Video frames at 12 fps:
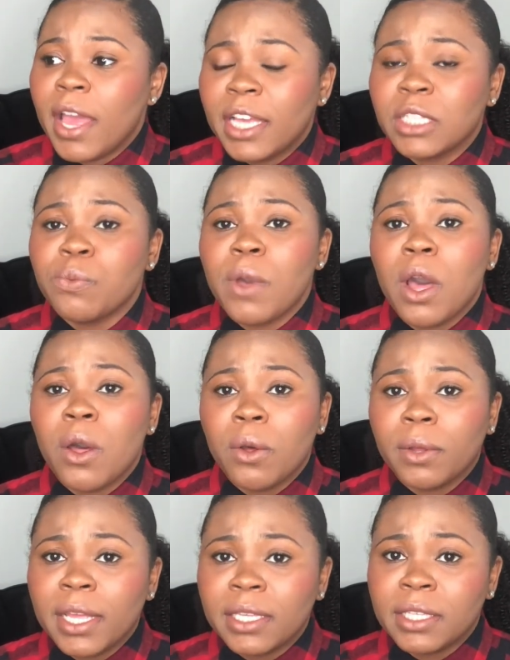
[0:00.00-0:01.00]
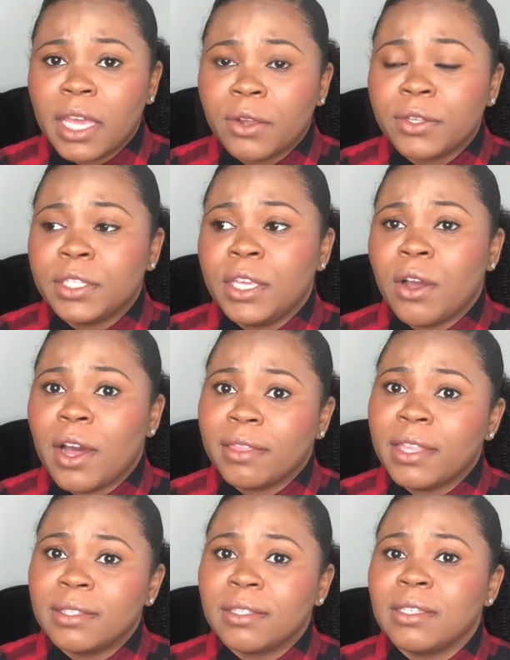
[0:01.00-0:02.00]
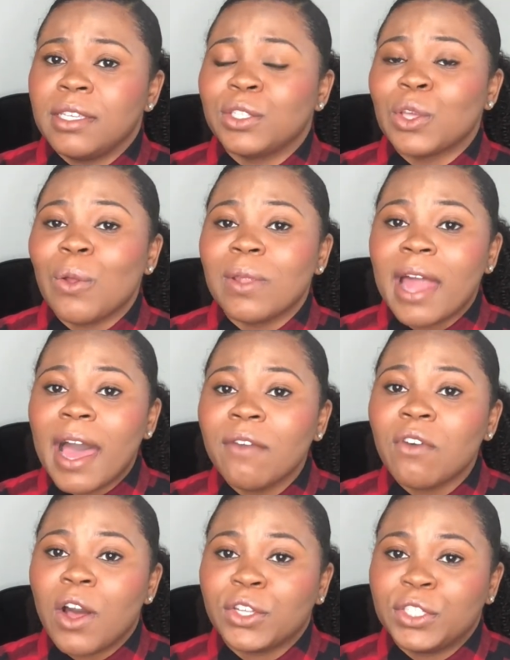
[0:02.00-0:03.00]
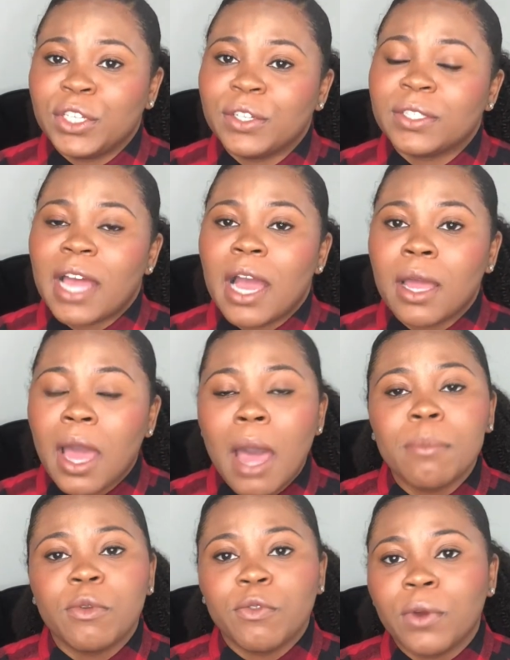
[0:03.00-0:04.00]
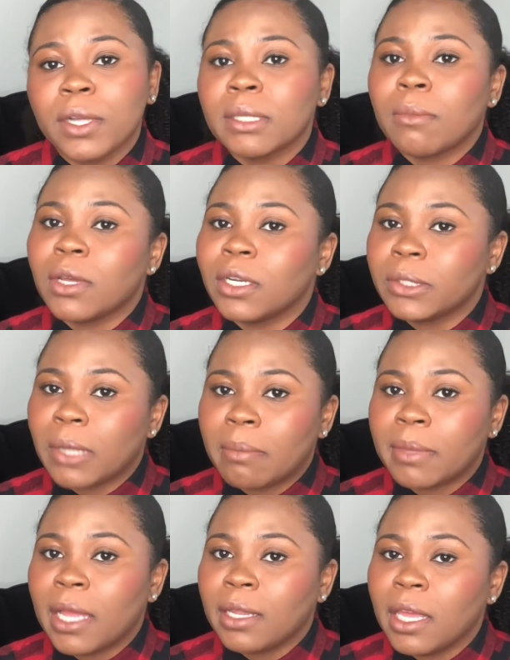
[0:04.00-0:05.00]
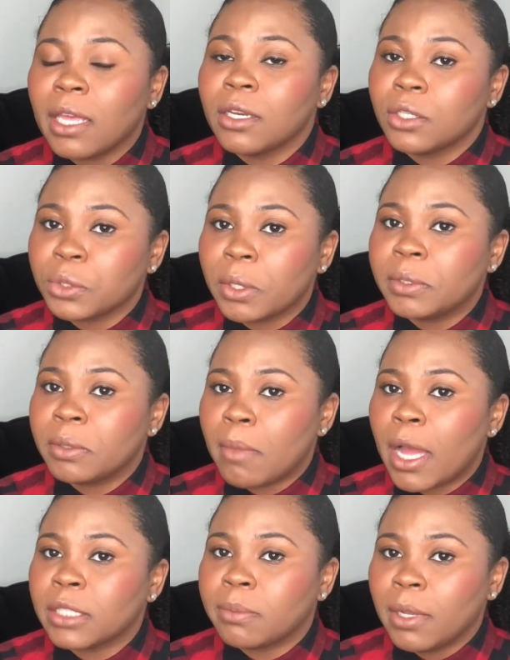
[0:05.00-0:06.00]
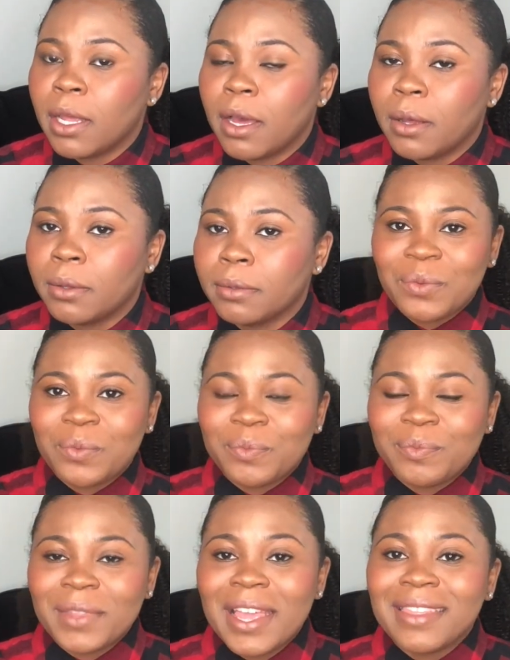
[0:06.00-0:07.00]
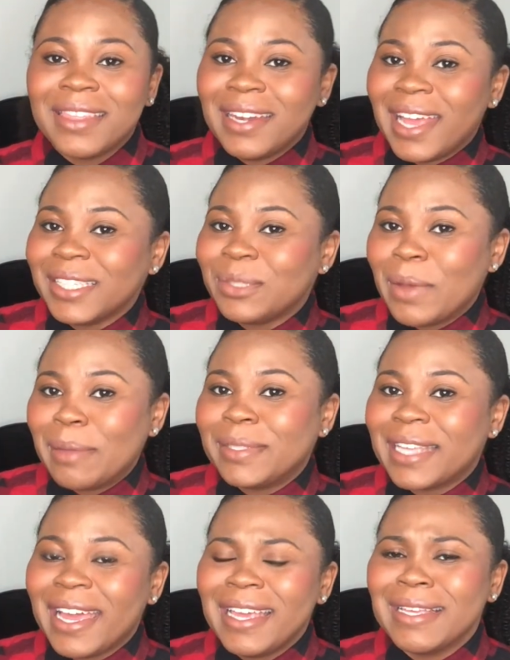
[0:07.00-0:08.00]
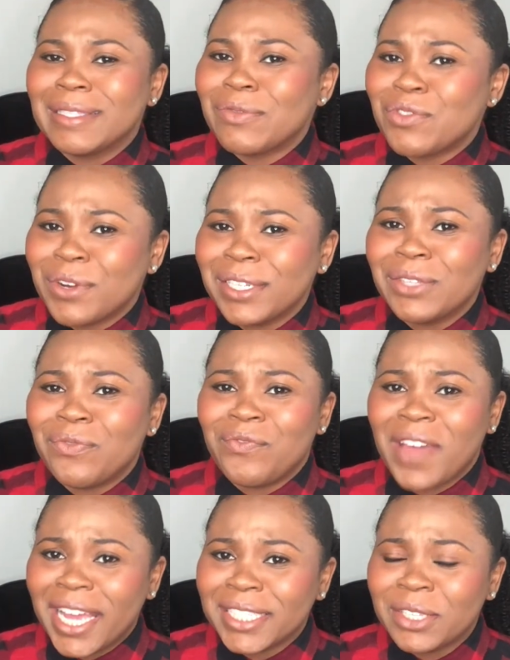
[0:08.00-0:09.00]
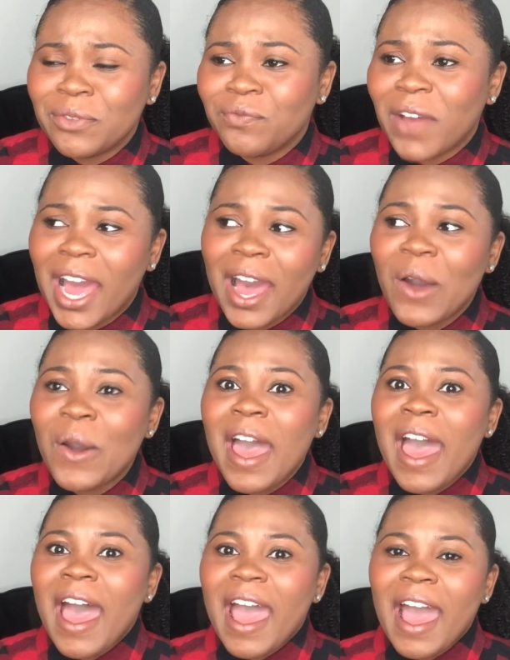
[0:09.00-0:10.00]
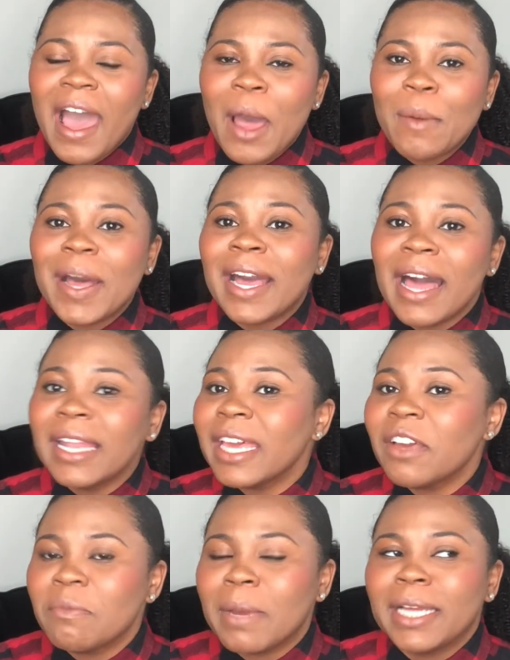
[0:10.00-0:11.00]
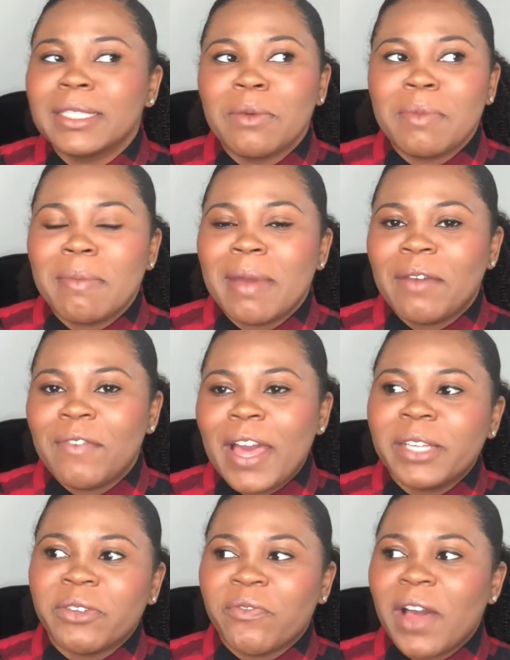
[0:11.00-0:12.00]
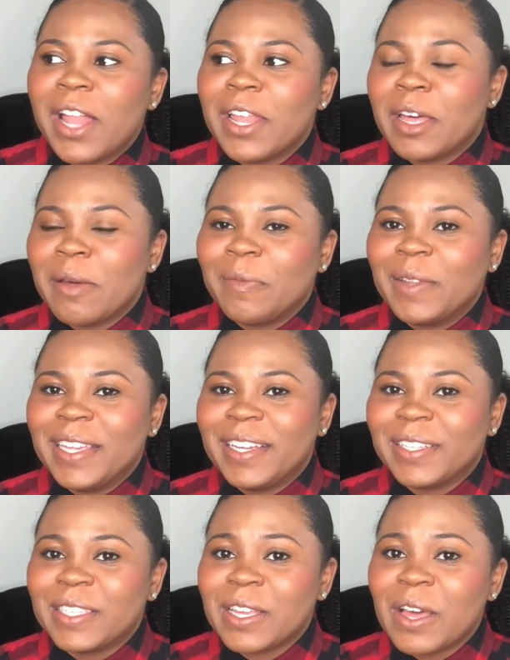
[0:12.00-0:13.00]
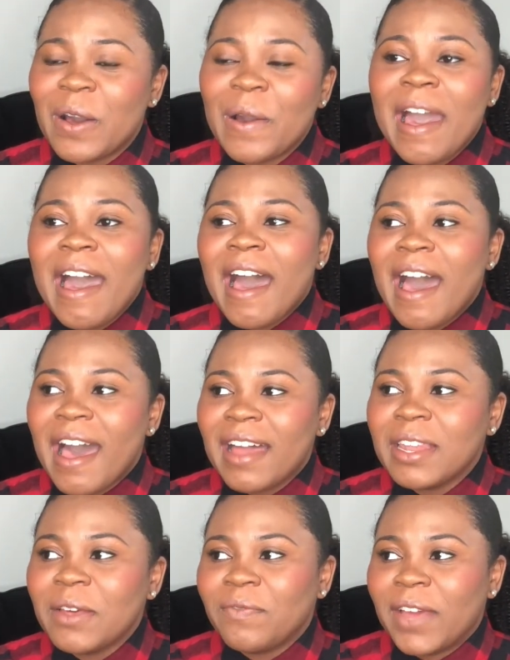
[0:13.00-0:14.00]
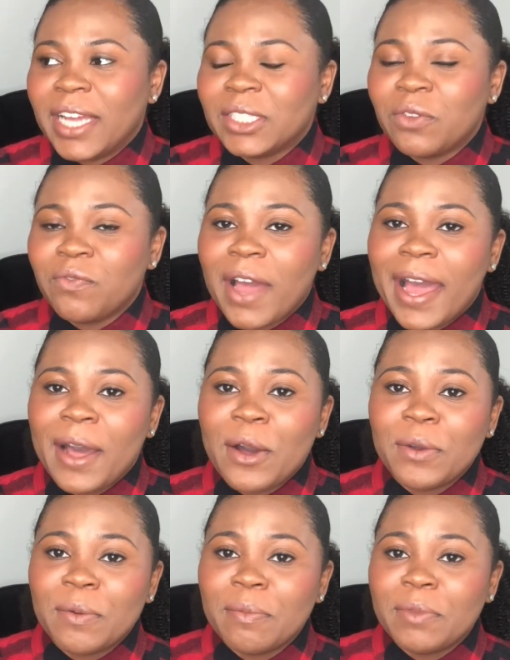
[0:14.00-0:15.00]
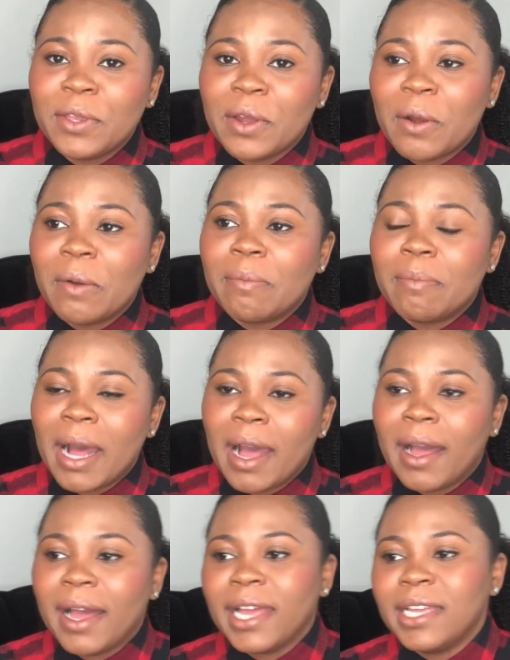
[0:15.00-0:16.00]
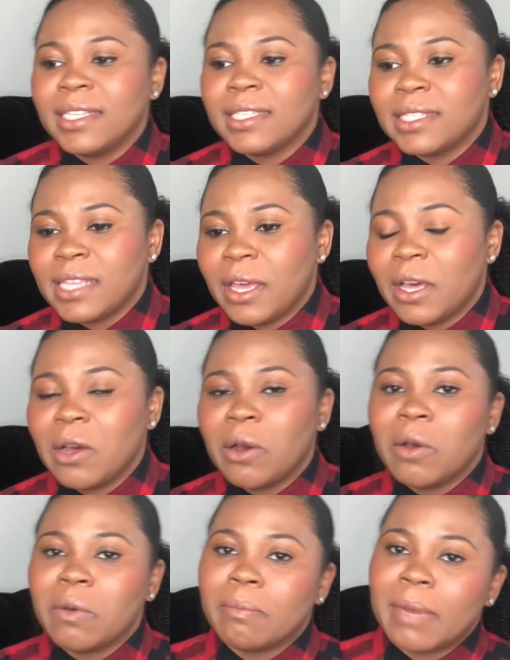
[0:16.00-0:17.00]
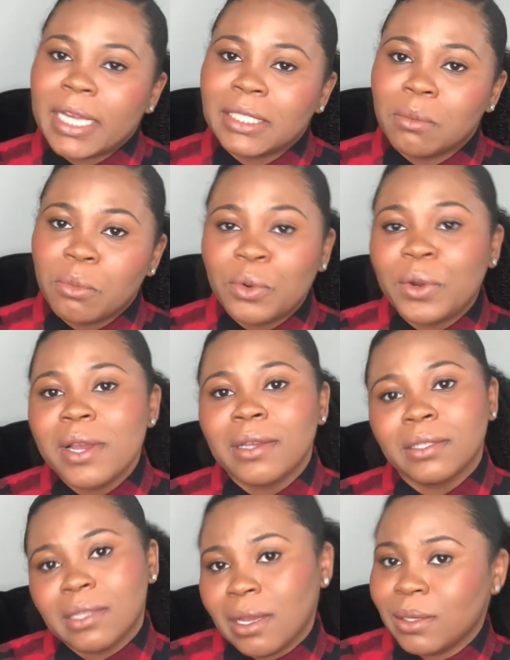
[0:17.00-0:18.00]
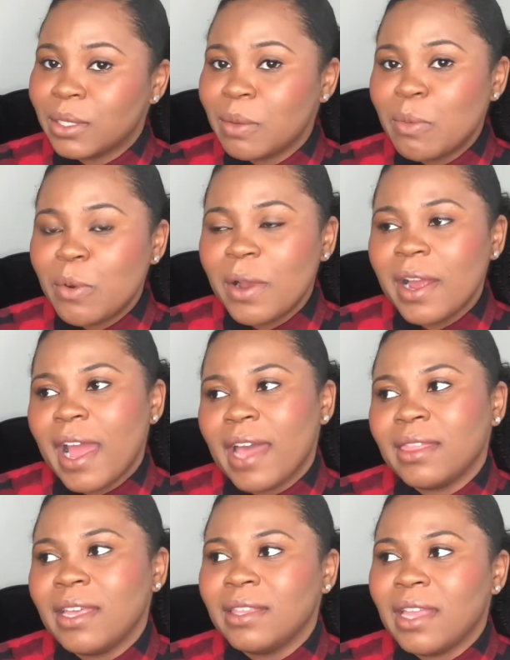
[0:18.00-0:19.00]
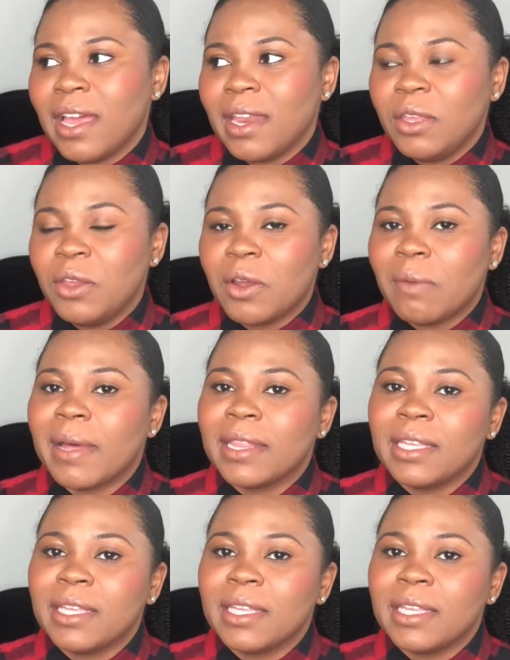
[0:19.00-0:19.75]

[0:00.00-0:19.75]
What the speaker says: as well as guarantee authenticity. So liveauctioneers.com, and of course I'm going to drop that link in the description box below. The next website is, of course, Fashion File. A colleague of mine told me about Fashion File a couple of years ago. I love Fashion File, you know, buy, sell, buy some more, sell some more. I think that, you know, by